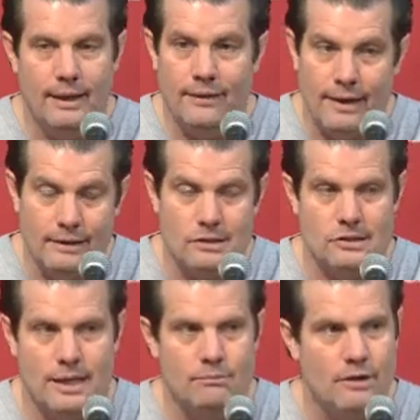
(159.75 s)
And then at the
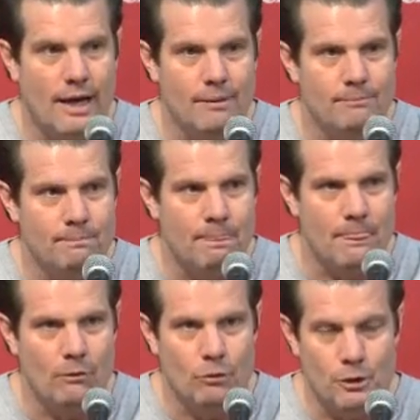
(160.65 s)
same time,
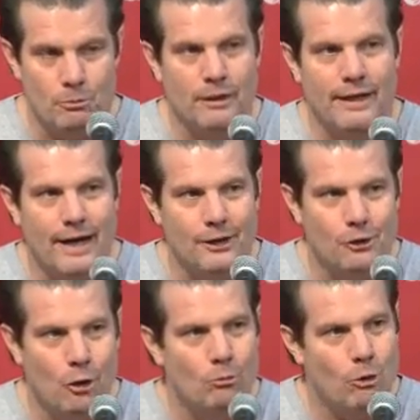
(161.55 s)
when you're playing on
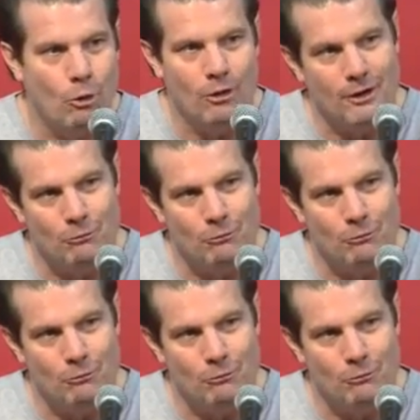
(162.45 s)
your home court,